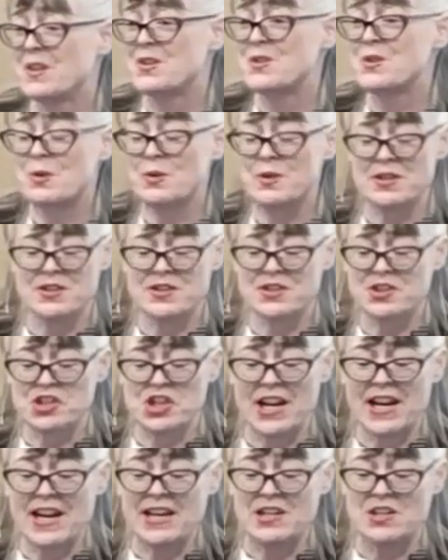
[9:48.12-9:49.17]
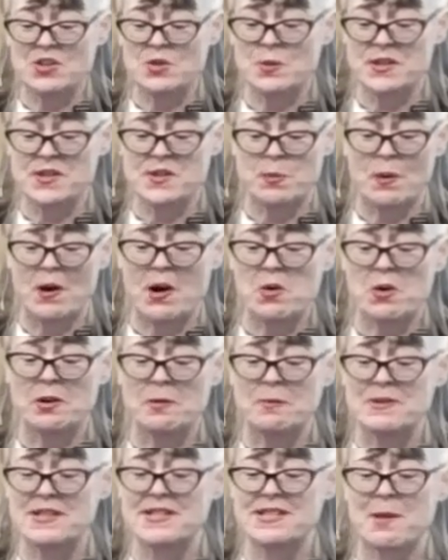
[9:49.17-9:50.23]
So this change was
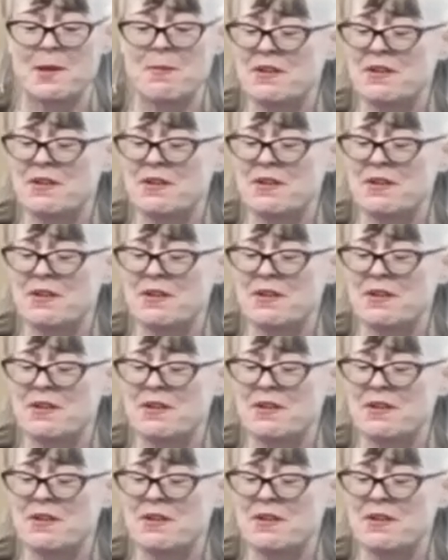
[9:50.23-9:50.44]
welcome to some